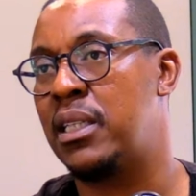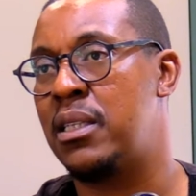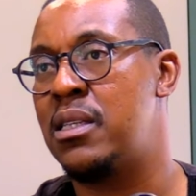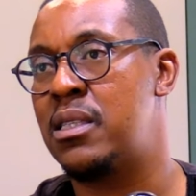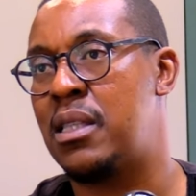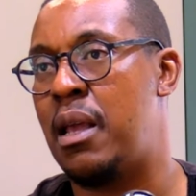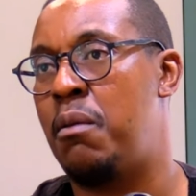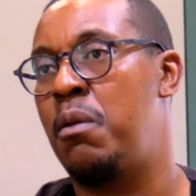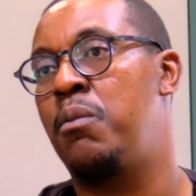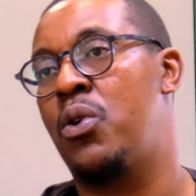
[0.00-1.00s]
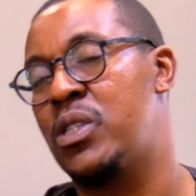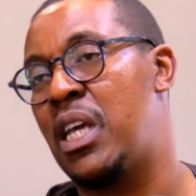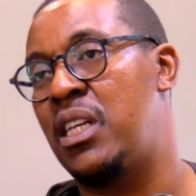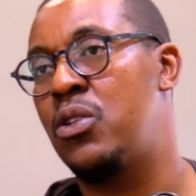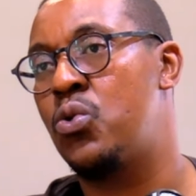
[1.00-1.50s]
it this day because
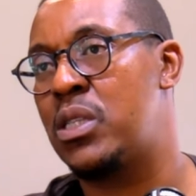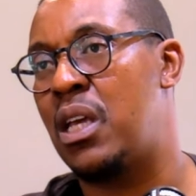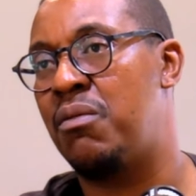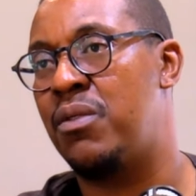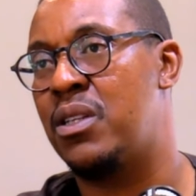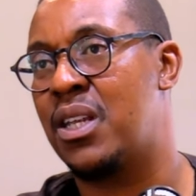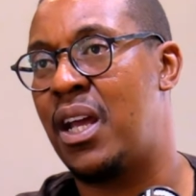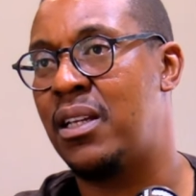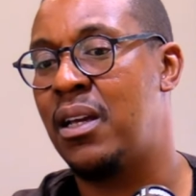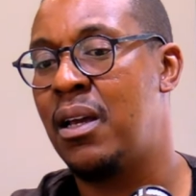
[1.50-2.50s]
I need to save this, right?